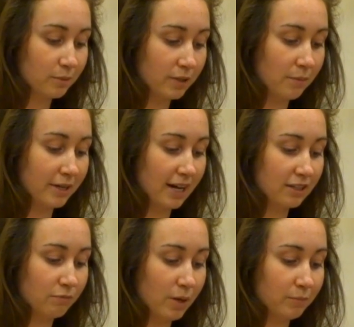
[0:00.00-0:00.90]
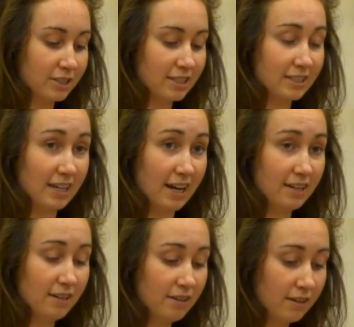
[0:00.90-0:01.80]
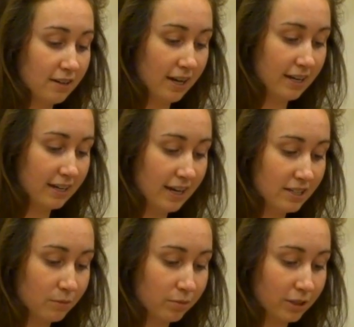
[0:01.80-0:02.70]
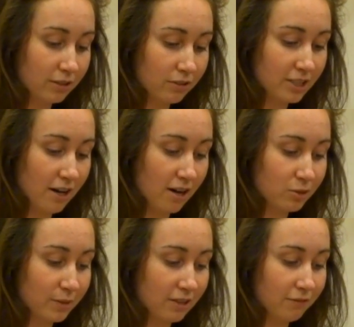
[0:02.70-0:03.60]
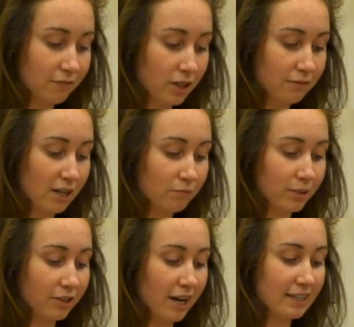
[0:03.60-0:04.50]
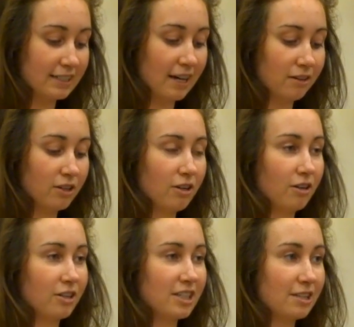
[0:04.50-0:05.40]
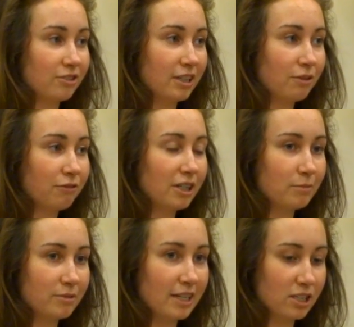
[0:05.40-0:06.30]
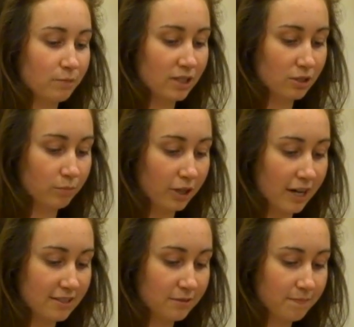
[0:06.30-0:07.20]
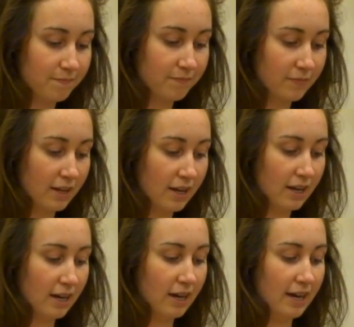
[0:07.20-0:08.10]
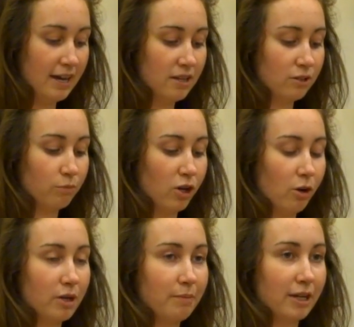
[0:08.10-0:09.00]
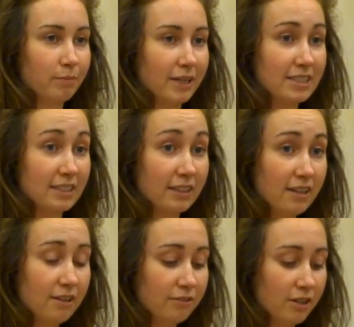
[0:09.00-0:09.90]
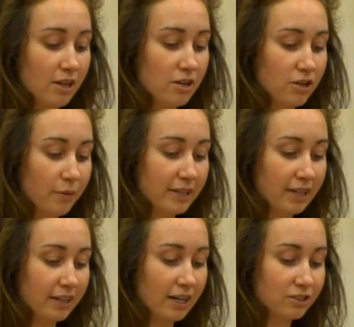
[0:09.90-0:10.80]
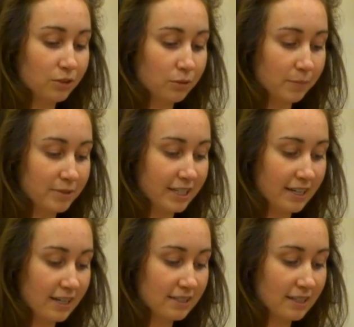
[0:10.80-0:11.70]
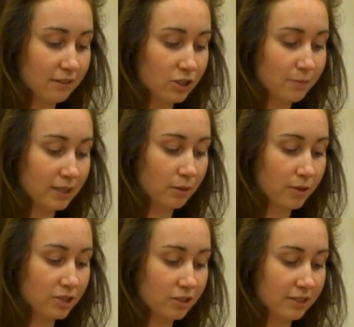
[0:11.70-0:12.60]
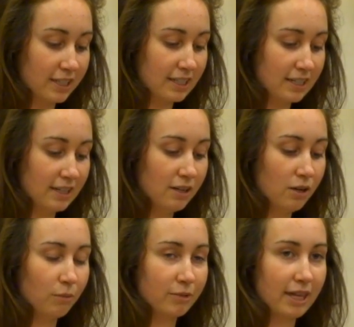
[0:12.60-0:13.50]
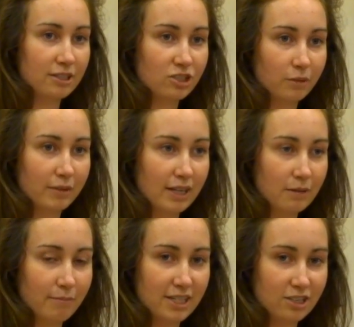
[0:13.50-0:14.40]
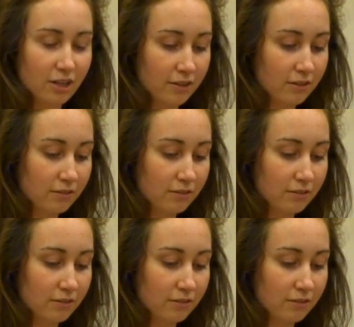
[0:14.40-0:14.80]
to become an active member in society and engage in political talks without the fear of a government crackdown or censoring of freedoms like speech and press. And we all want a better place to live, knowing that our country will represent us and respect our personal dignity without discriminating based on